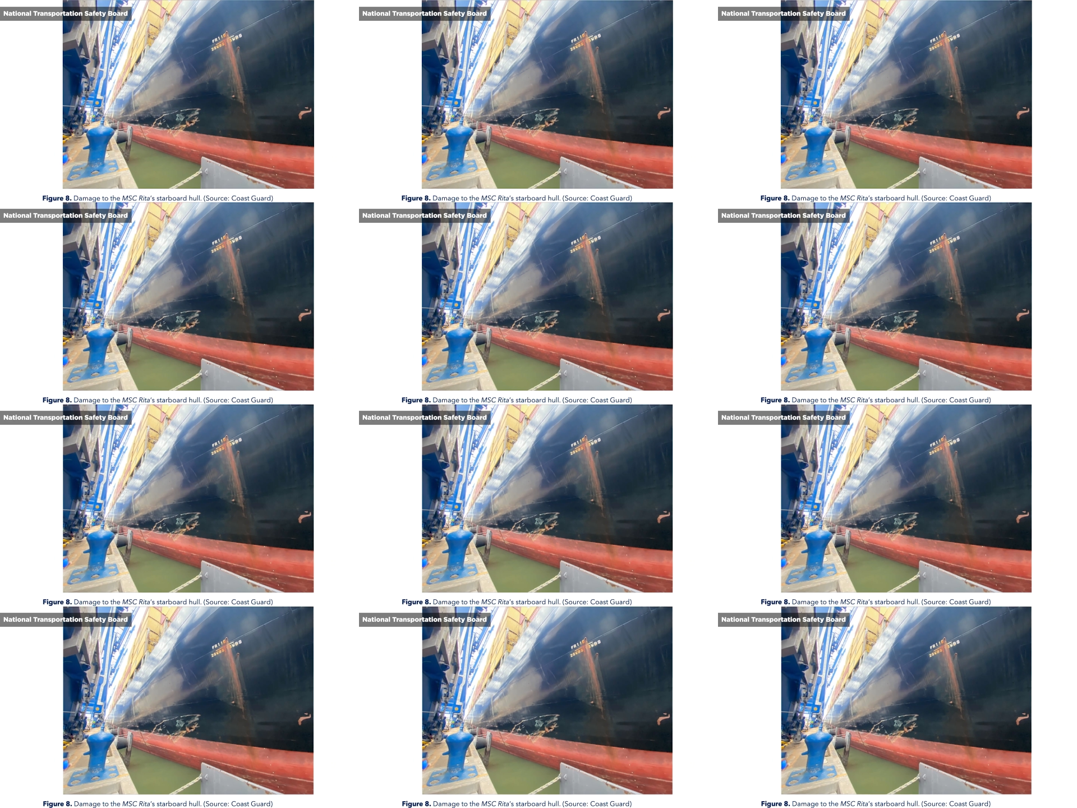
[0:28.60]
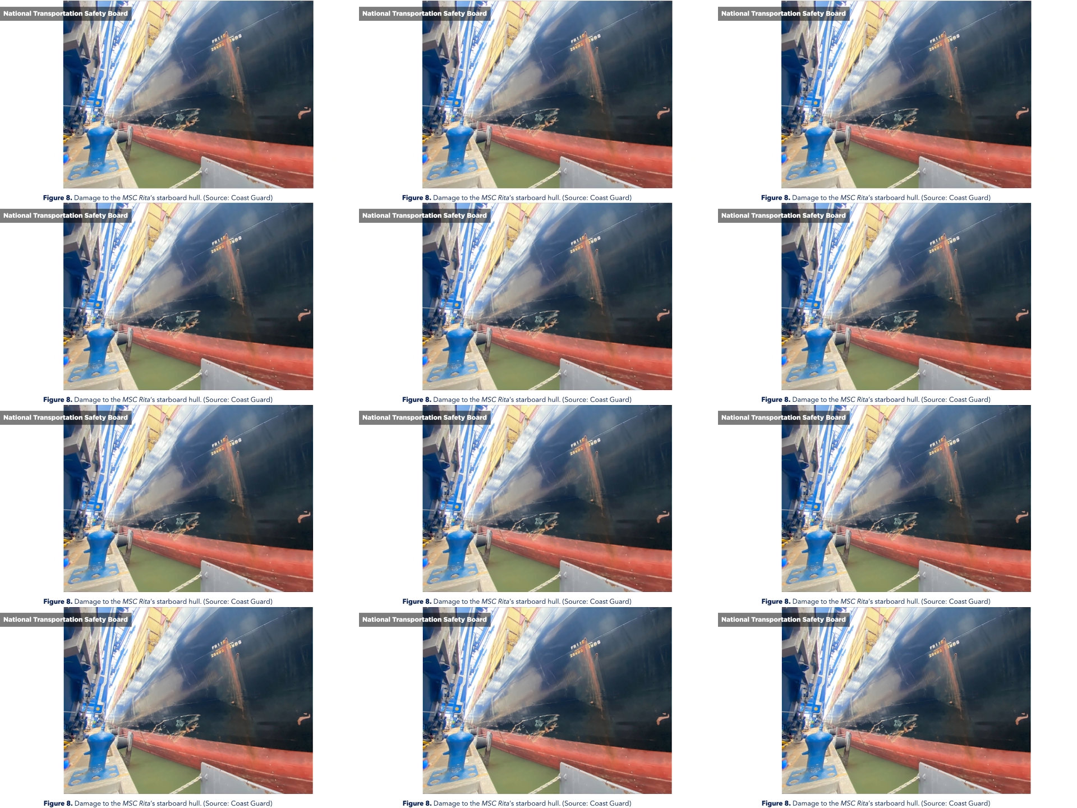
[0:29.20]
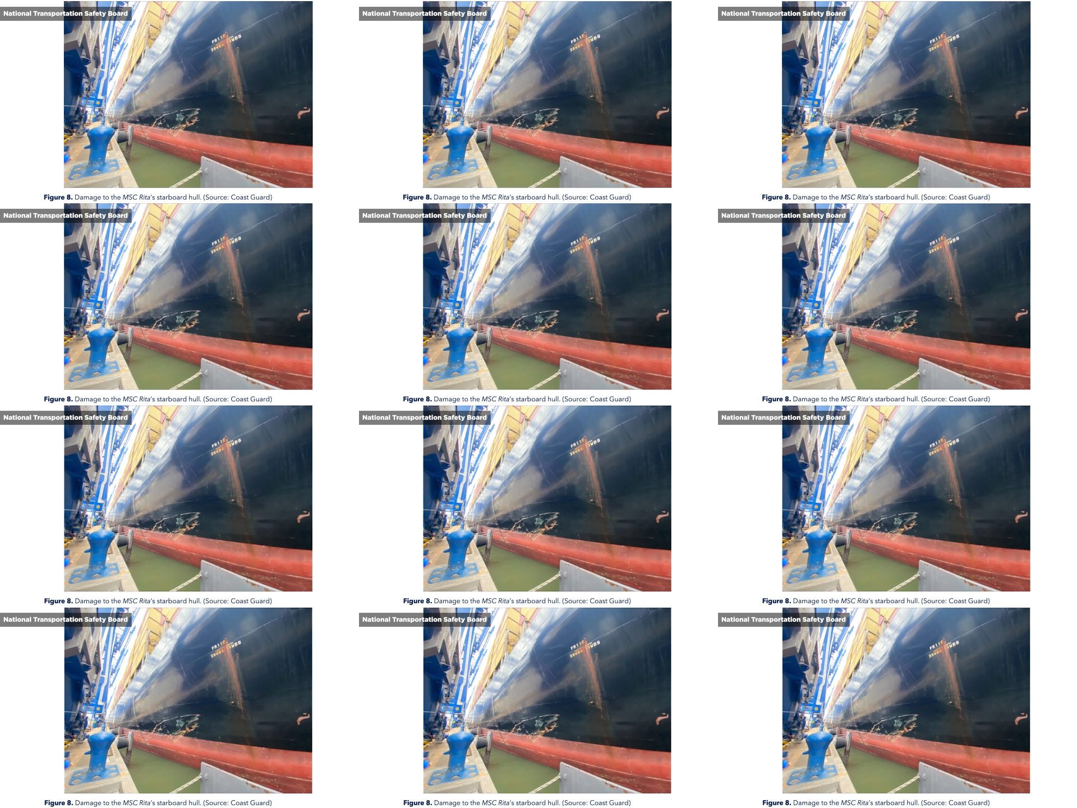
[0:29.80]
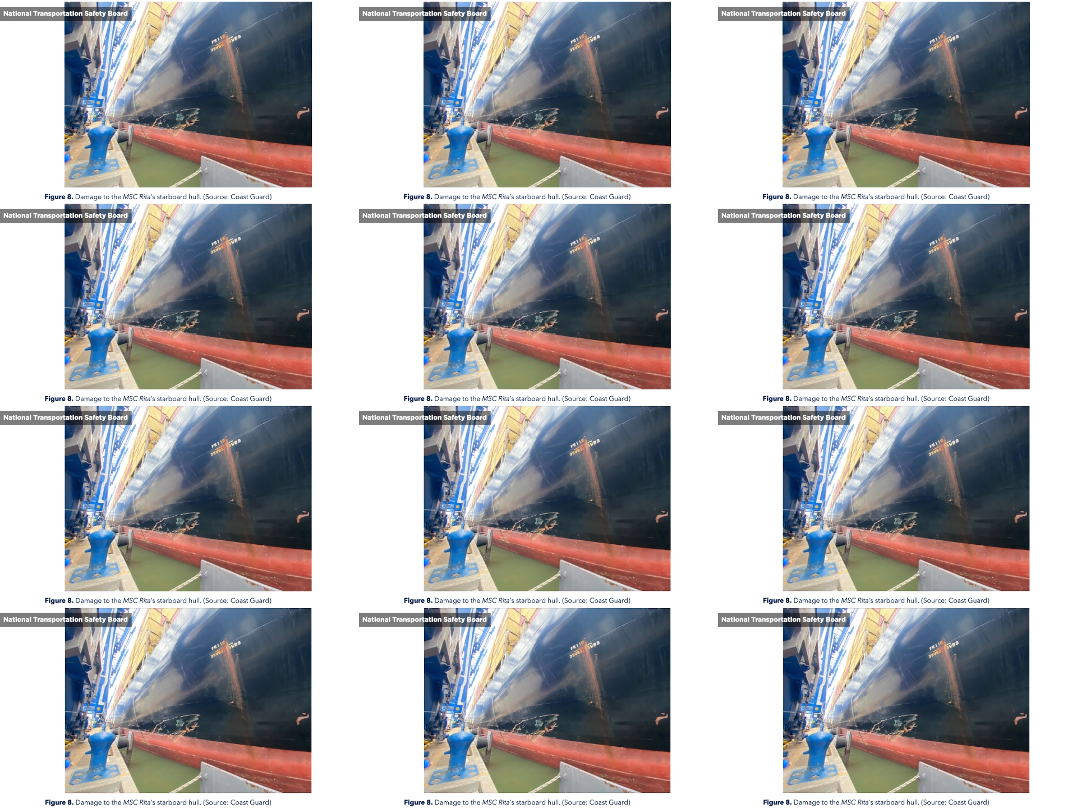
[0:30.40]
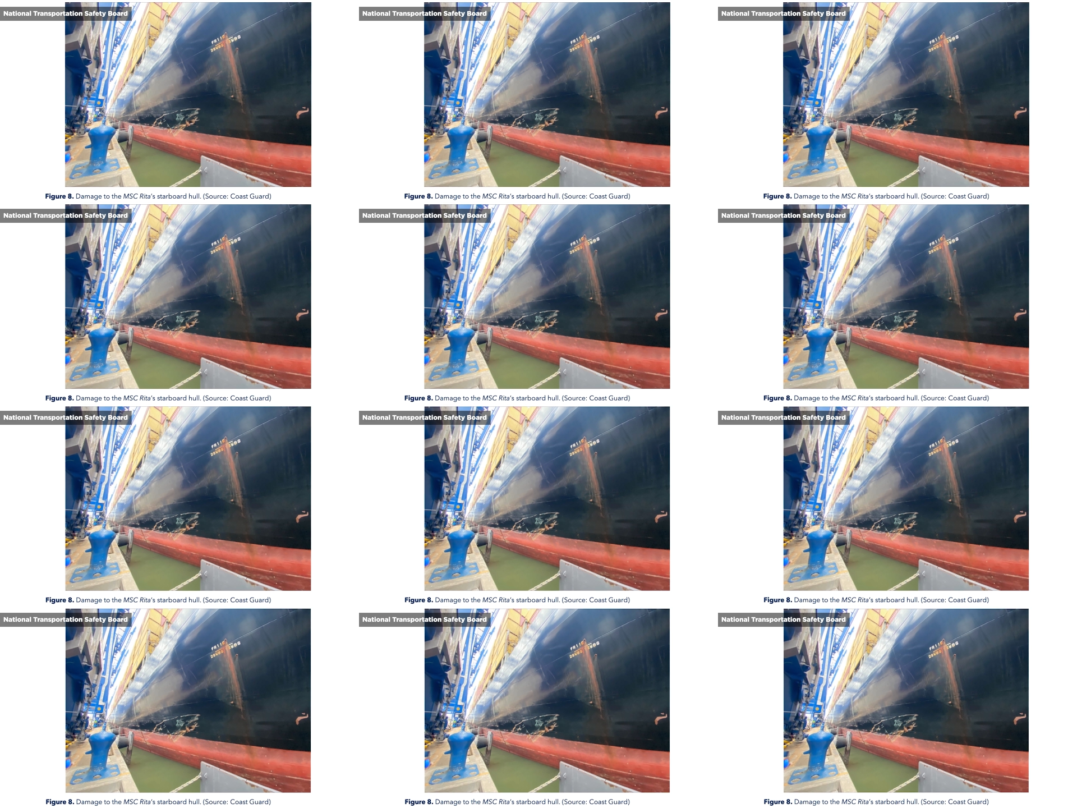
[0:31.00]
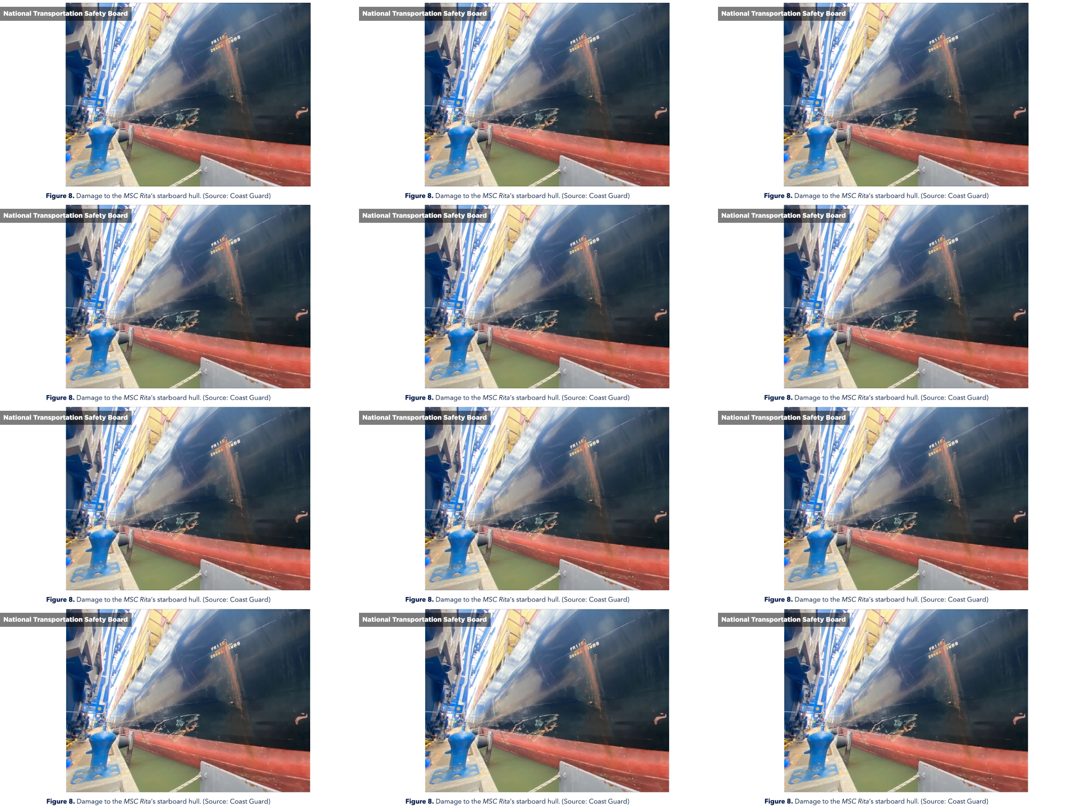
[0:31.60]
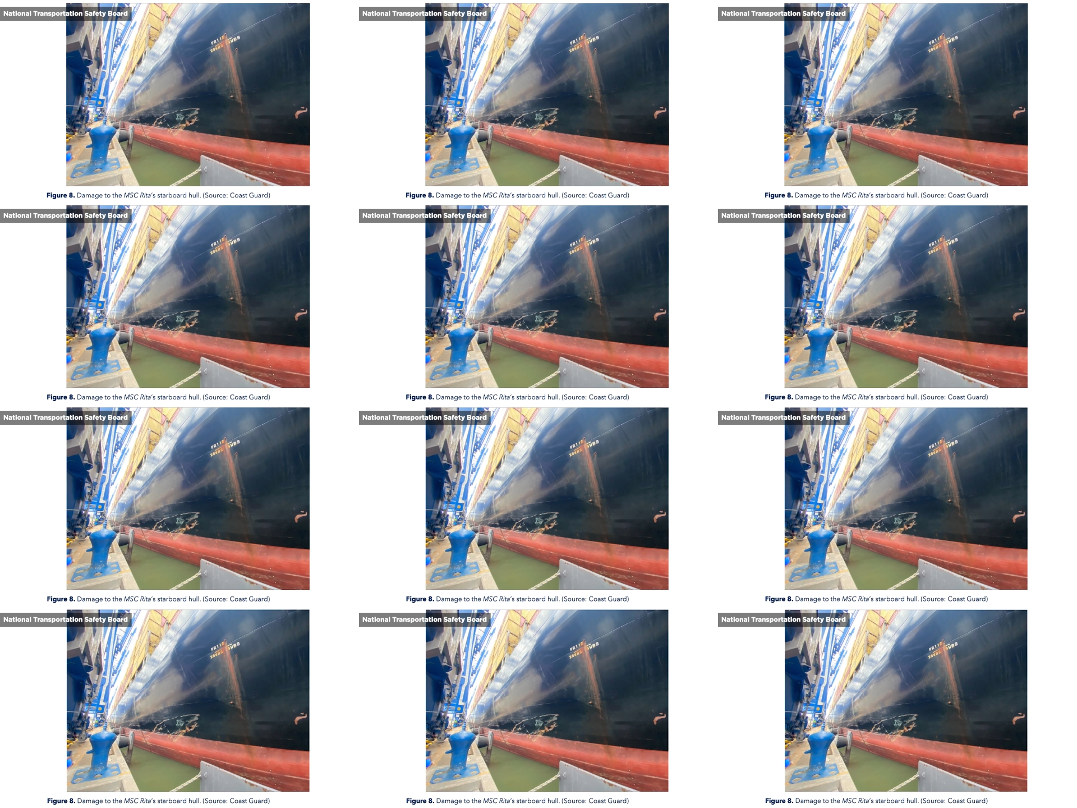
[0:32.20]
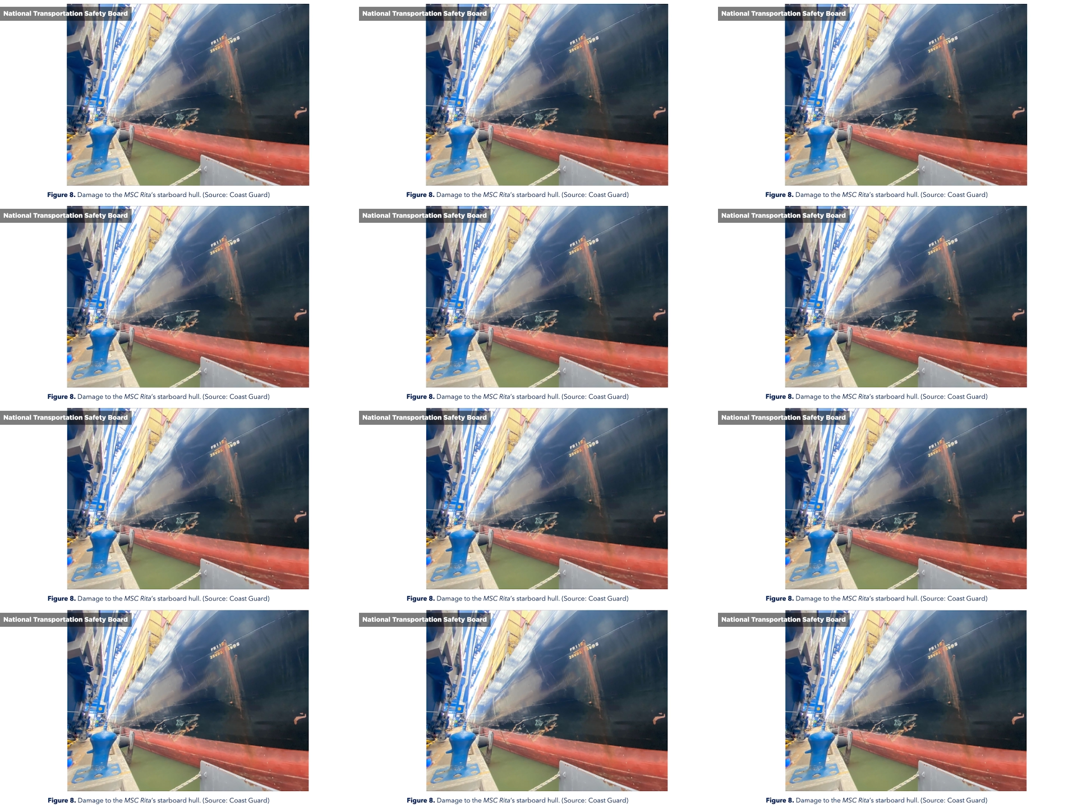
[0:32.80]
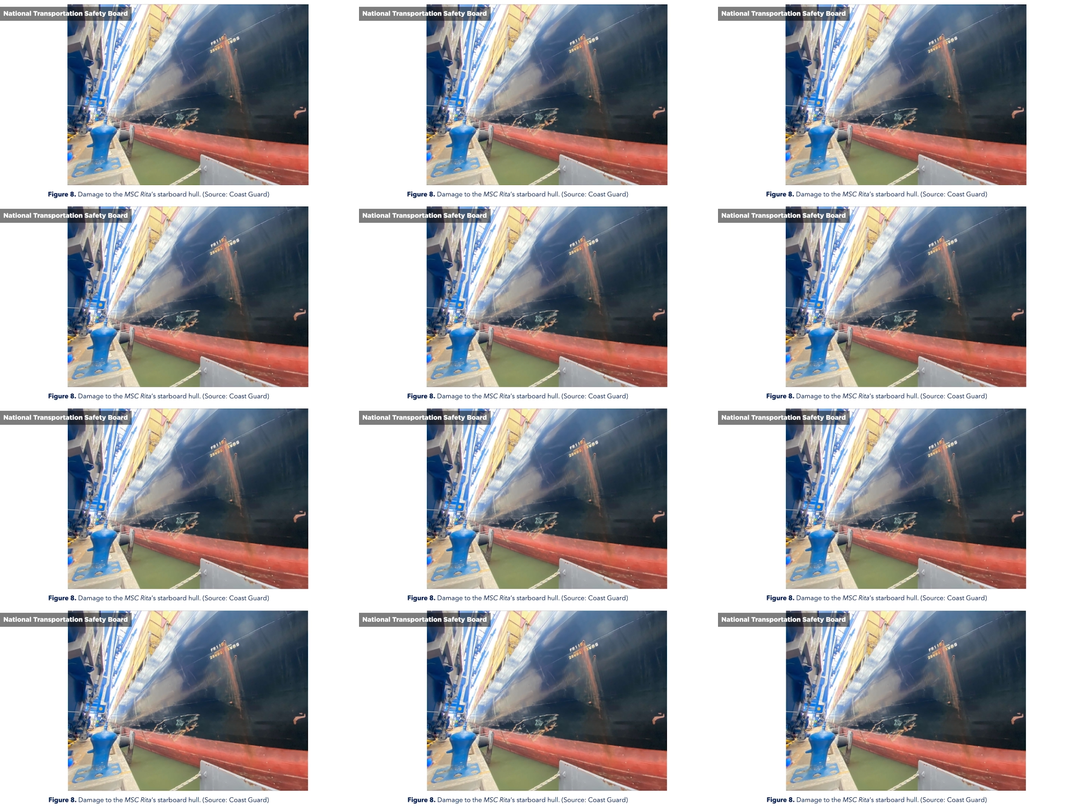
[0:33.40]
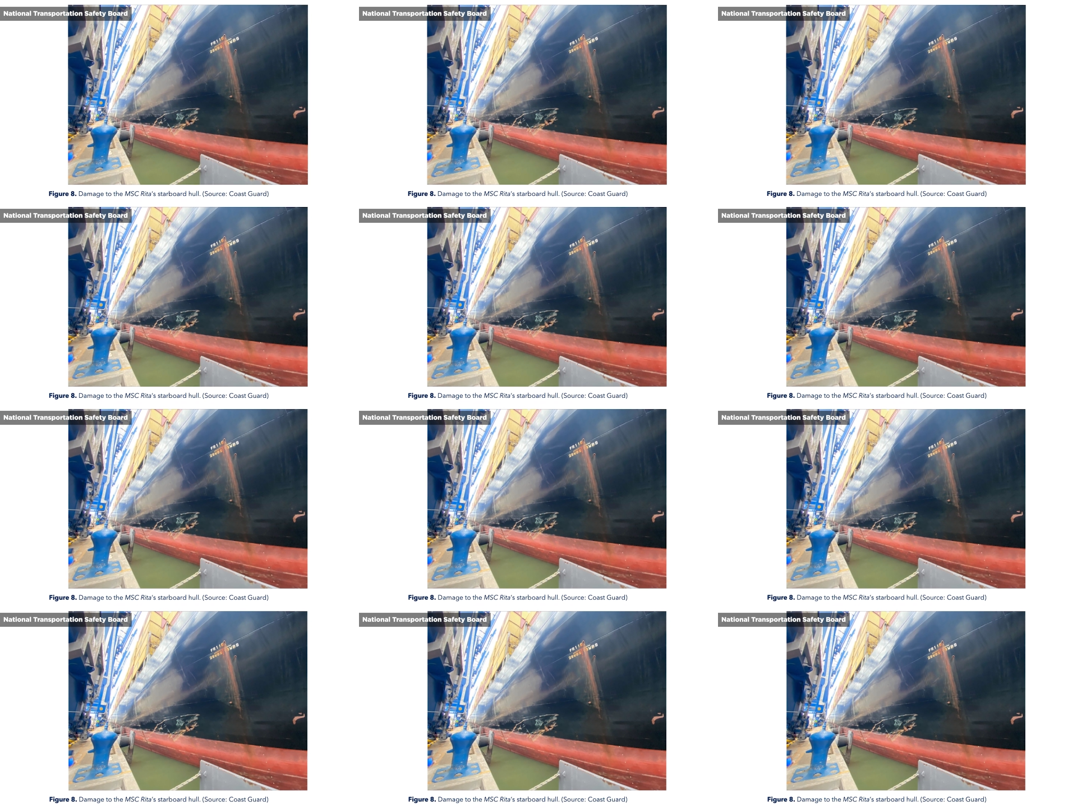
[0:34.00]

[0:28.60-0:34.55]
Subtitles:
No face is visible, so there are no lips to read.